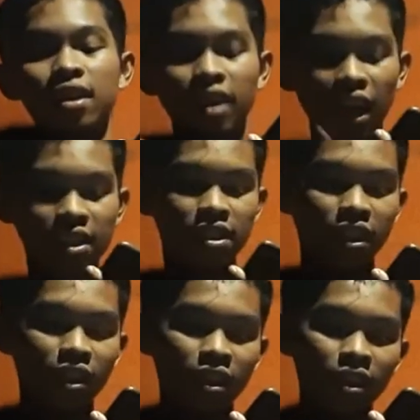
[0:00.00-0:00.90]

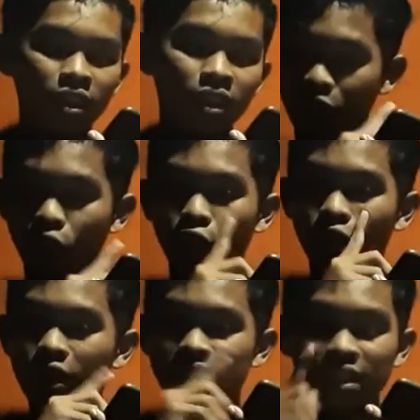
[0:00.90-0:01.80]
culture,
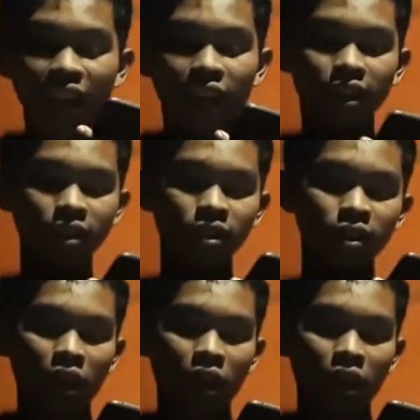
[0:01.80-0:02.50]
or the slang